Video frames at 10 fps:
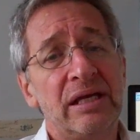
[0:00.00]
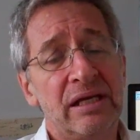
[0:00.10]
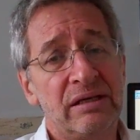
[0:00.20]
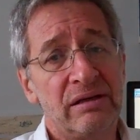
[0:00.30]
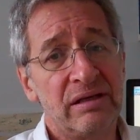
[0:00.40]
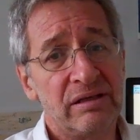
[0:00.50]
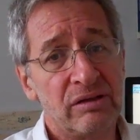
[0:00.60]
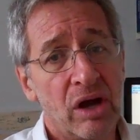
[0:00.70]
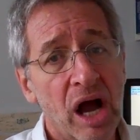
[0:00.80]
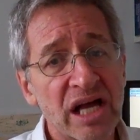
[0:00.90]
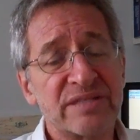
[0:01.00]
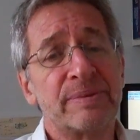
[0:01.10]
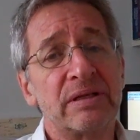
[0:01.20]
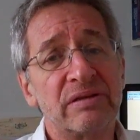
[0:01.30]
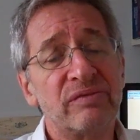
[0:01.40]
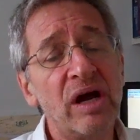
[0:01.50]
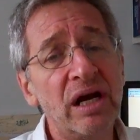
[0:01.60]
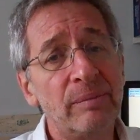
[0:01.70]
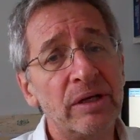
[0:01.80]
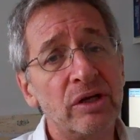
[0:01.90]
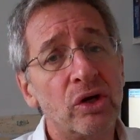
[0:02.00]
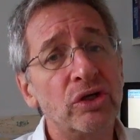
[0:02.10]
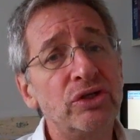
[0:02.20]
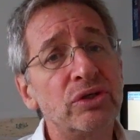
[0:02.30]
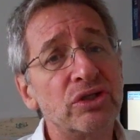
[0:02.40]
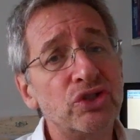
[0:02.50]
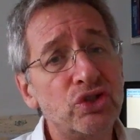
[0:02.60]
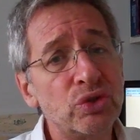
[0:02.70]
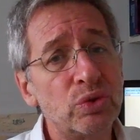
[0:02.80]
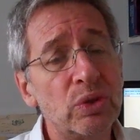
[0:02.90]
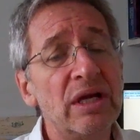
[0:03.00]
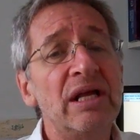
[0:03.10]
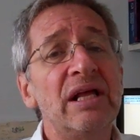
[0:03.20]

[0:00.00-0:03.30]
in a hospital environment, or you can do